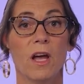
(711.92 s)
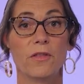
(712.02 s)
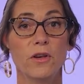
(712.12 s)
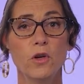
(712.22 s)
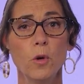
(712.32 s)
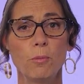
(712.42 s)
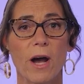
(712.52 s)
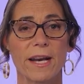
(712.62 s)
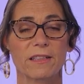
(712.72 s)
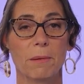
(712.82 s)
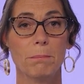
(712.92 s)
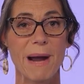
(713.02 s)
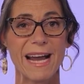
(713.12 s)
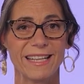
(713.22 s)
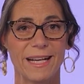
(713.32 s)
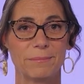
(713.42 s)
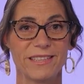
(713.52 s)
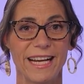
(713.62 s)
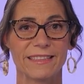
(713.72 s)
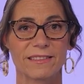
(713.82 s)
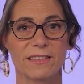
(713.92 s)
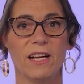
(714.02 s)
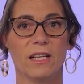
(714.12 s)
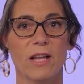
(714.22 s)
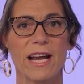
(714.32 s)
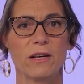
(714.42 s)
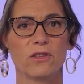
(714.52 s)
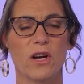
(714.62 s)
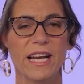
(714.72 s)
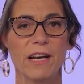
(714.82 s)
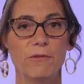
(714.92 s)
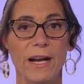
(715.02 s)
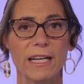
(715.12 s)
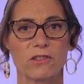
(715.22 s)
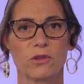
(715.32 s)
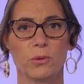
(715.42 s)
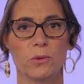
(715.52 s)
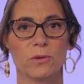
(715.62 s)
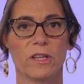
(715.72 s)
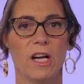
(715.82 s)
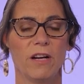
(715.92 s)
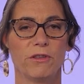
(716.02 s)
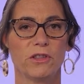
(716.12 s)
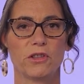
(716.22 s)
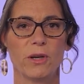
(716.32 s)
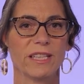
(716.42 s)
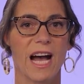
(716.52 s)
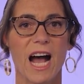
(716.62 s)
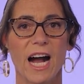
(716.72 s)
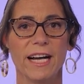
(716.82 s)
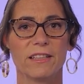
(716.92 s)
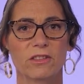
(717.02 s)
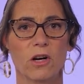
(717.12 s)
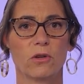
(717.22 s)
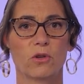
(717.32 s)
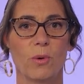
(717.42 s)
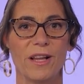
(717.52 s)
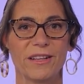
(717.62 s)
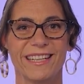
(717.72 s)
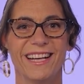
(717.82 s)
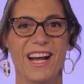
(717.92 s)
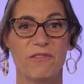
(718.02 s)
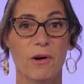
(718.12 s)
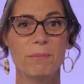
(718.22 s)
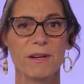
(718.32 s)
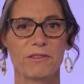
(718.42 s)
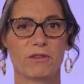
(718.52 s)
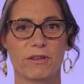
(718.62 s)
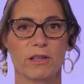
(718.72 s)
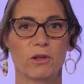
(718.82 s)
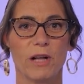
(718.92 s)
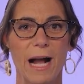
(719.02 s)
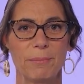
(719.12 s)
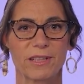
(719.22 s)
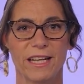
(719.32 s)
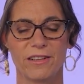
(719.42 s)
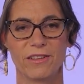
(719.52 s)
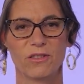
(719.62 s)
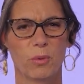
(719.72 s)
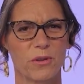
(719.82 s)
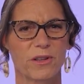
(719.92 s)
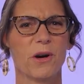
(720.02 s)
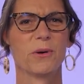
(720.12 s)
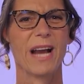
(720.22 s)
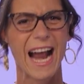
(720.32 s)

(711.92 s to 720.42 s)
The new product, MATLAB Test, layers on advanced tools for ensuring the highest code quality for mission critical applications where the code